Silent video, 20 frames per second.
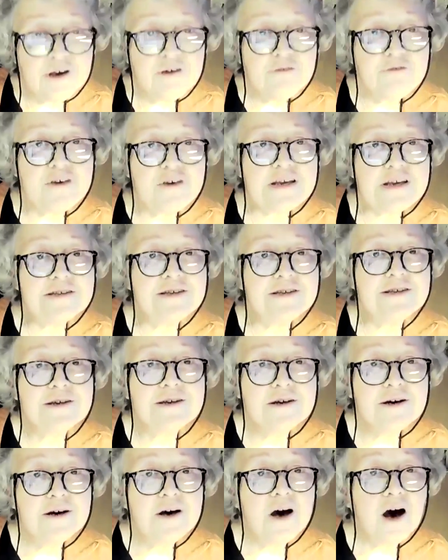Feet
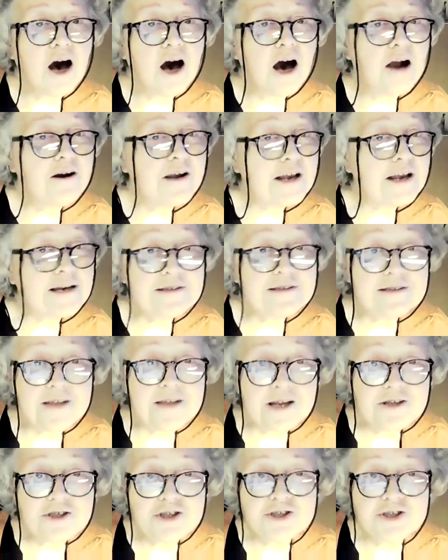are
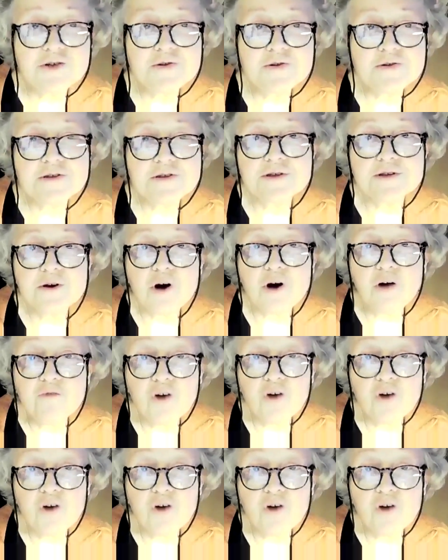extensions of